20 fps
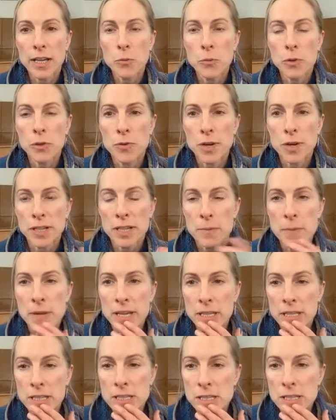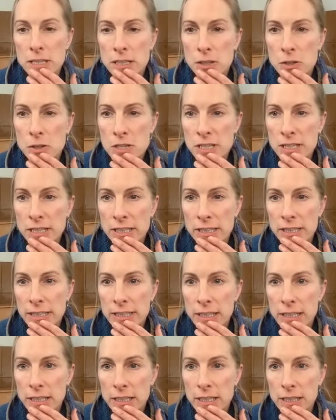would recommend, there's a
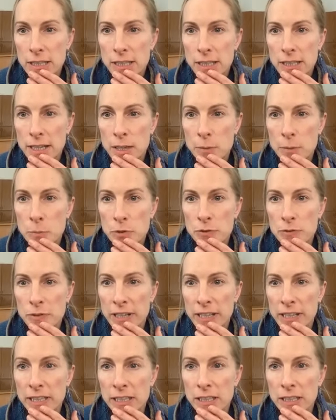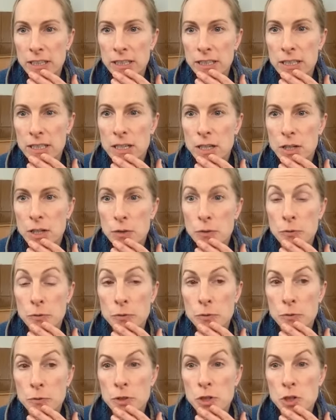link that I provided
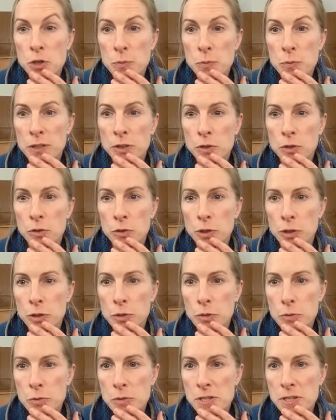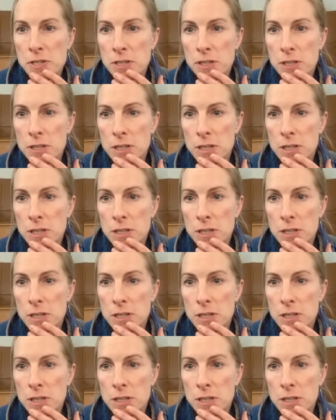for Richmond Grows.